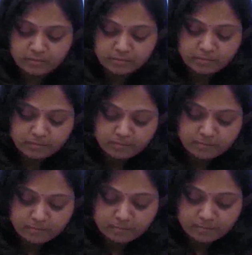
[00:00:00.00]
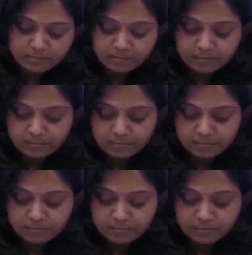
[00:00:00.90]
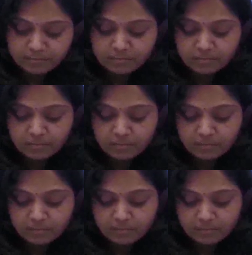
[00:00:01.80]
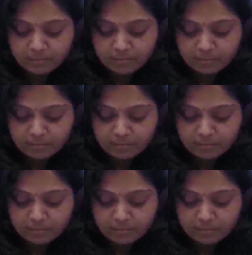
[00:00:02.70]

Nothing is said.